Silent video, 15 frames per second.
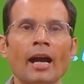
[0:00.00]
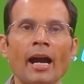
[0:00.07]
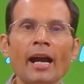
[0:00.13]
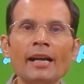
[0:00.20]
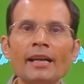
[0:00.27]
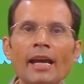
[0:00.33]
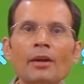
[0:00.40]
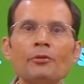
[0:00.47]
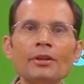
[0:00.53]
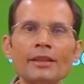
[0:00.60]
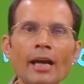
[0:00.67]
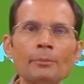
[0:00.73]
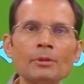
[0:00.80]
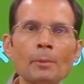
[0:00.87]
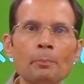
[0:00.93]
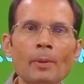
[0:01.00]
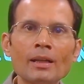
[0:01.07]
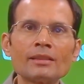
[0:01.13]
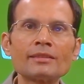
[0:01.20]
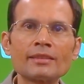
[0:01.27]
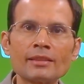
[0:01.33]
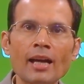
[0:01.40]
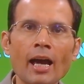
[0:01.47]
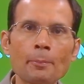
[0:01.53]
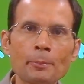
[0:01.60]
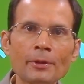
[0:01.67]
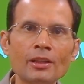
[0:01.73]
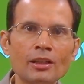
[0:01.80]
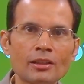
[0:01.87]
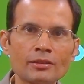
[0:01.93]
And every time the pulse
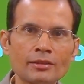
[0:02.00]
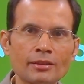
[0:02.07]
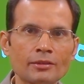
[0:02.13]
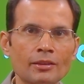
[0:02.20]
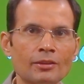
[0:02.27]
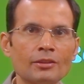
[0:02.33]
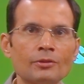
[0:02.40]
appears,